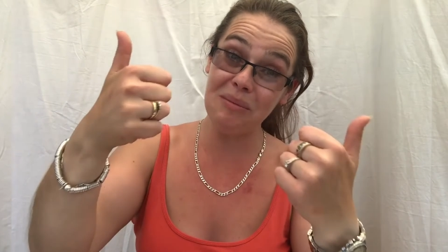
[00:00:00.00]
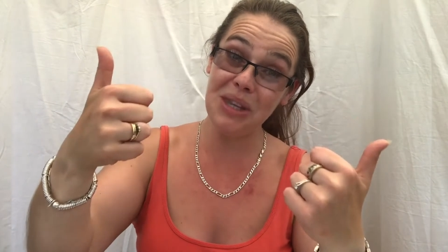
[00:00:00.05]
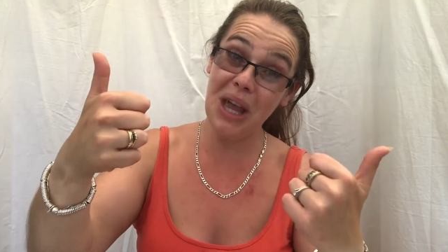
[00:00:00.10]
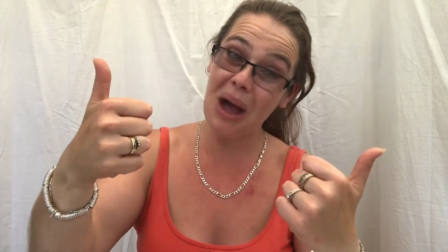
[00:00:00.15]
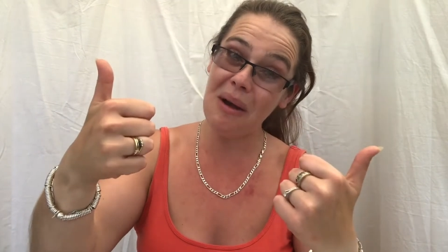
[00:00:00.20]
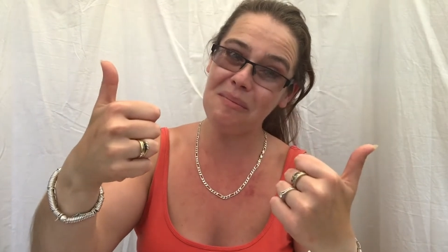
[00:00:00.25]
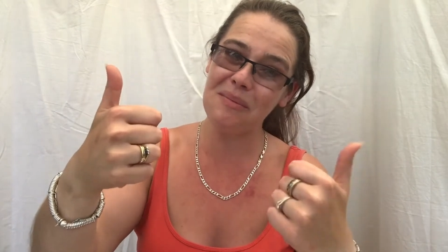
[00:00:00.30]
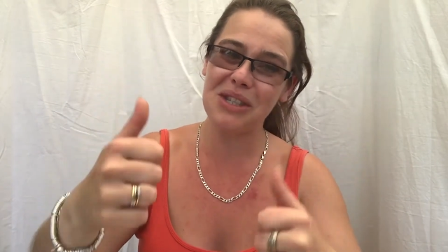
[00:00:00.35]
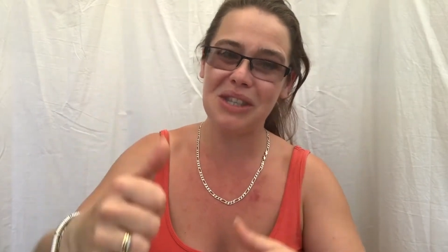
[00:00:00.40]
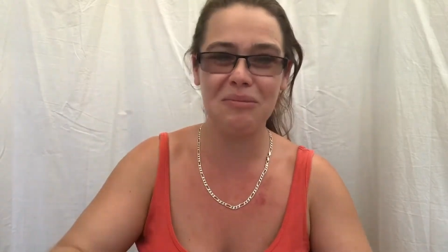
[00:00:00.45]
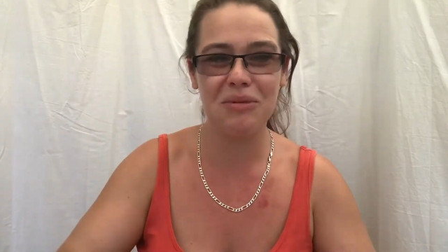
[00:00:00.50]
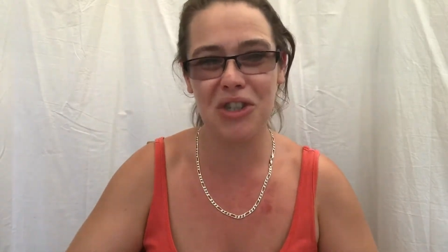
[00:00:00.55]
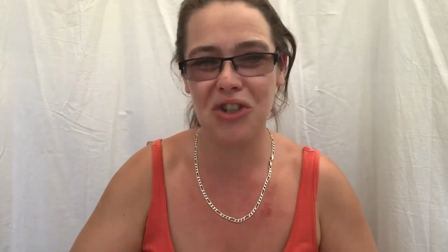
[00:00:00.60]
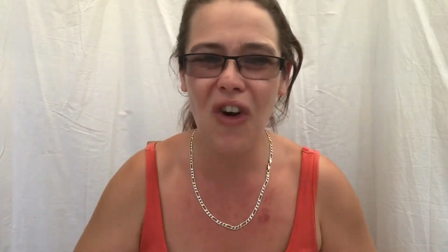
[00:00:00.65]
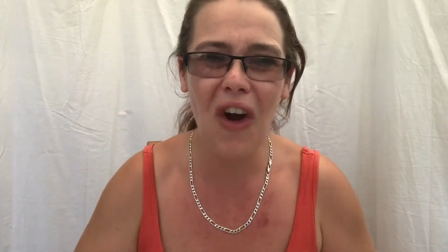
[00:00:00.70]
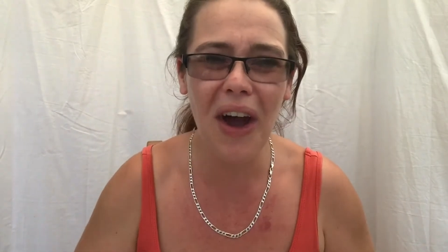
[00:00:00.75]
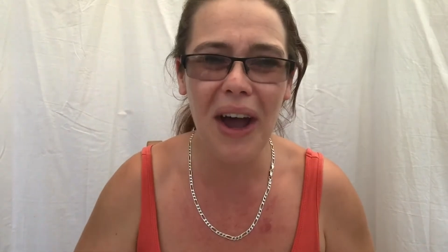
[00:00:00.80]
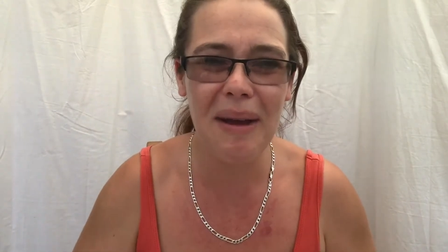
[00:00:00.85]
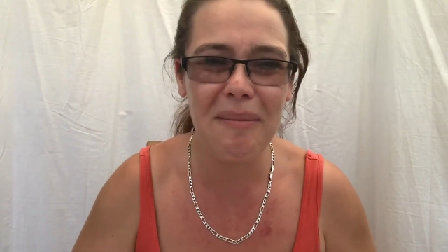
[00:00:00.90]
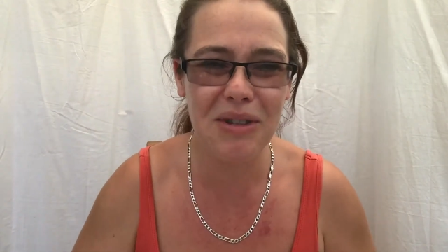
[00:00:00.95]
thumbs up,
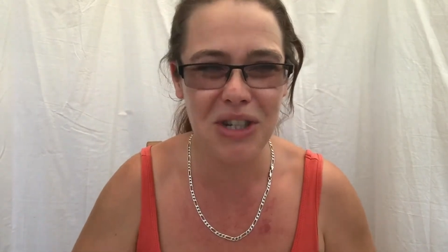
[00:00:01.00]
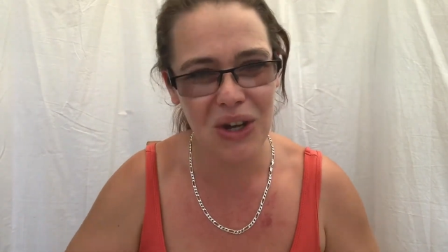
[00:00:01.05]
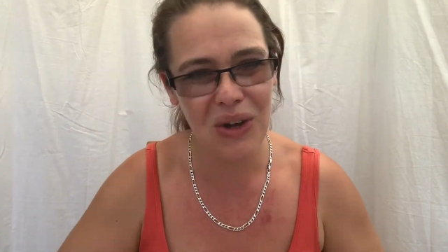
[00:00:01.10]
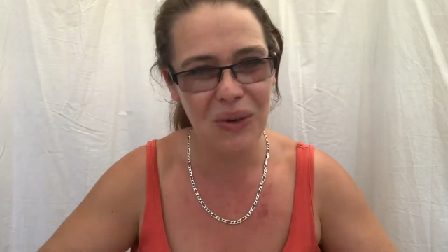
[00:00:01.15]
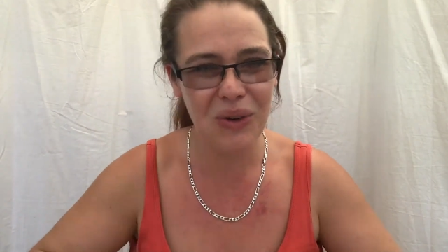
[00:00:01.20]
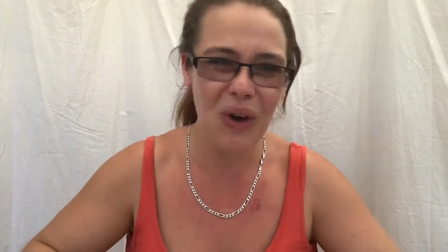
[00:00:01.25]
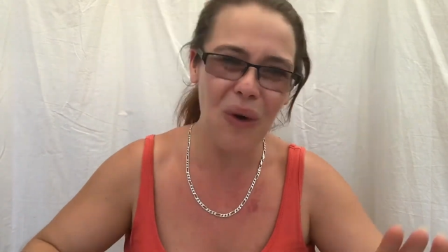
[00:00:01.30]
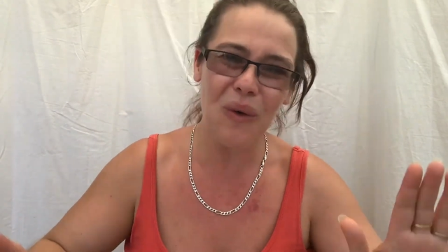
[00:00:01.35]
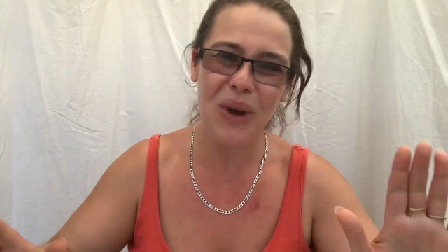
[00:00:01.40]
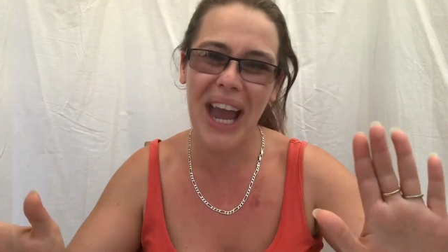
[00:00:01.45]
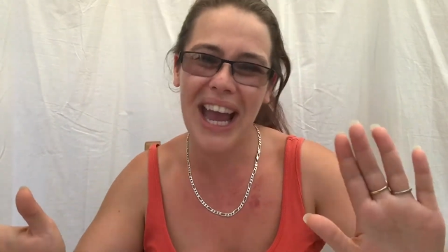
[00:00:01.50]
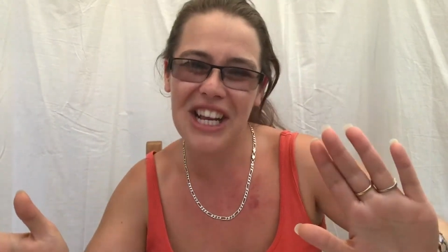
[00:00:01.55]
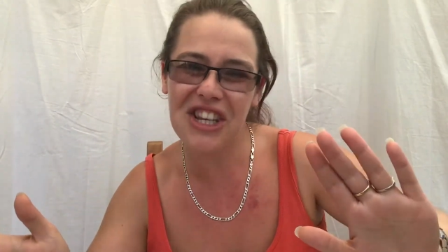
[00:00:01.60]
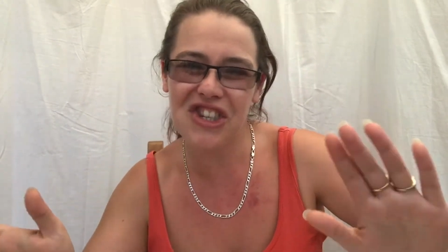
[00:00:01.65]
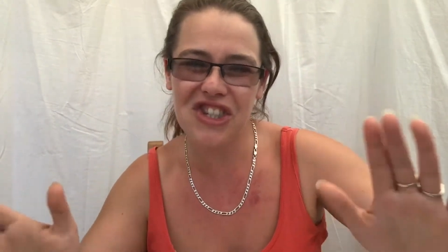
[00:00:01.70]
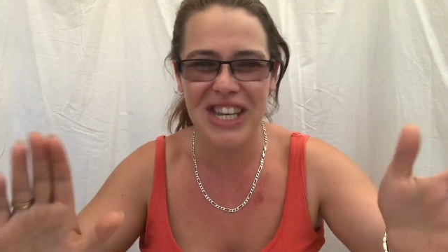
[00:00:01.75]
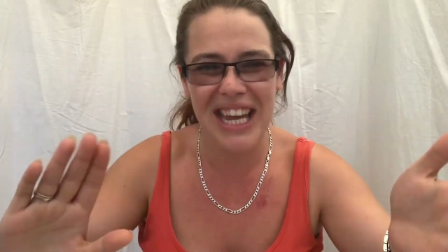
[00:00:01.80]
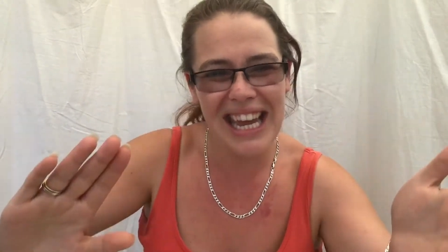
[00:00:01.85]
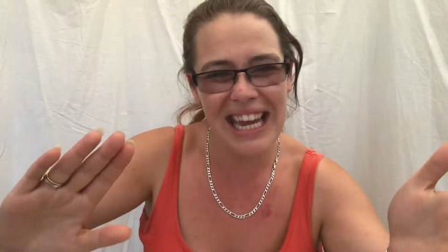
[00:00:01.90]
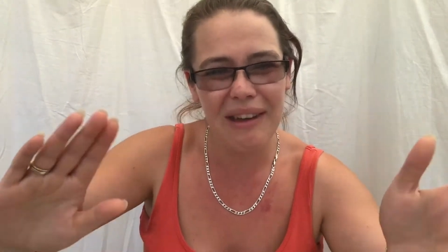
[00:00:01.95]
subscribe to Kool
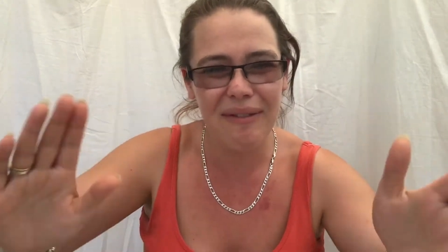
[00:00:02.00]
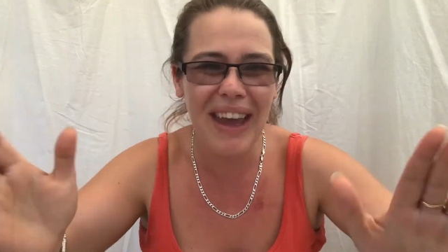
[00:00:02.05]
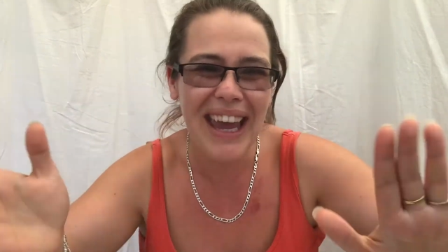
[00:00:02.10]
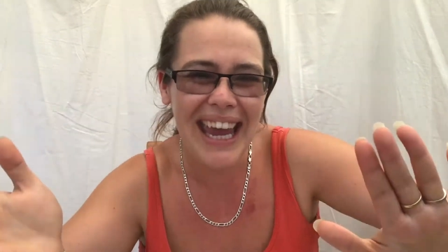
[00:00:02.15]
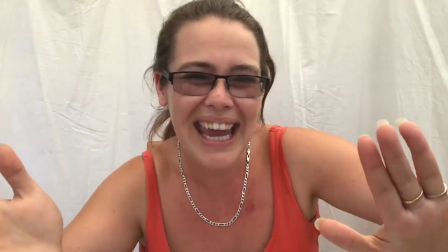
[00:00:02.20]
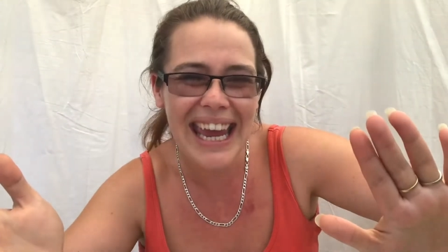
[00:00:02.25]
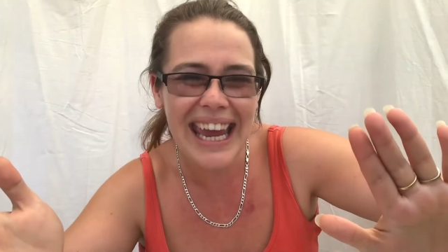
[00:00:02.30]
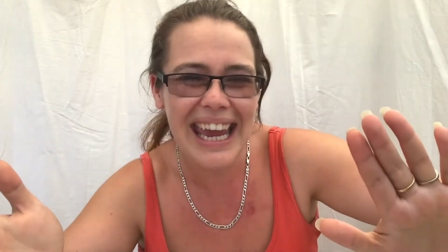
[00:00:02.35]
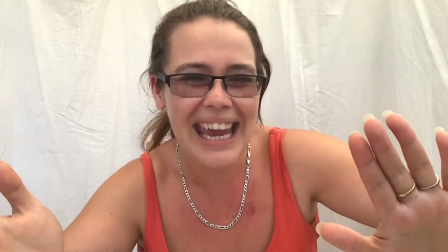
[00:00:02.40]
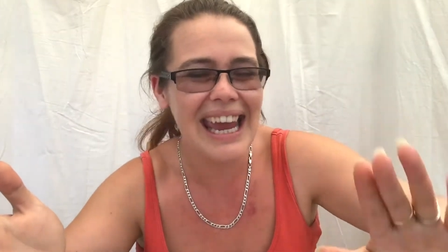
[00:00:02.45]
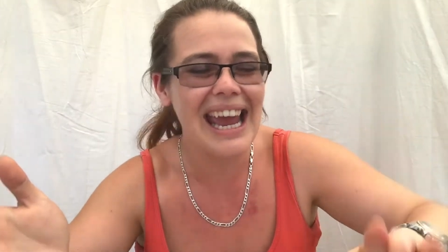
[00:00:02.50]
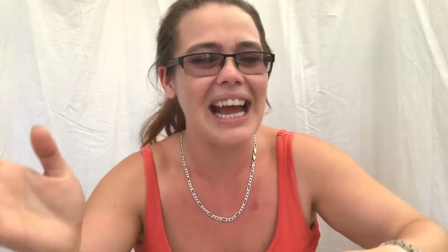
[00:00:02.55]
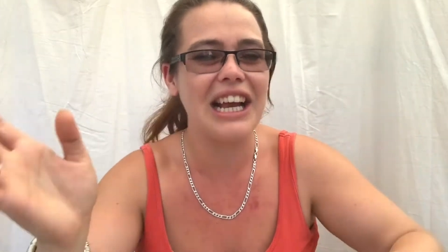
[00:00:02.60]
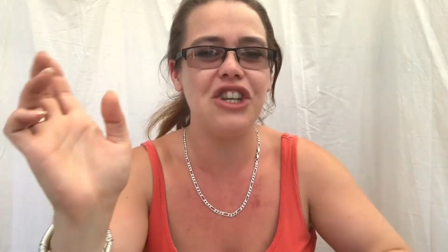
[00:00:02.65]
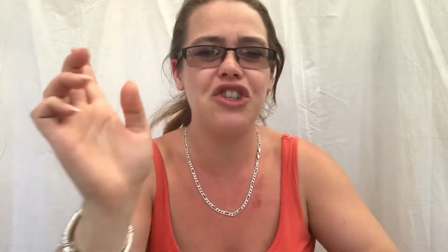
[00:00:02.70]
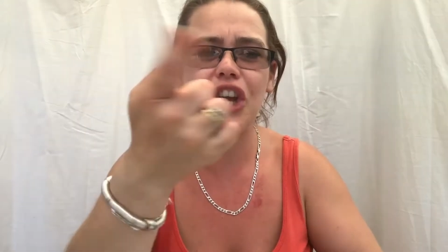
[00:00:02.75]
Kedge TV,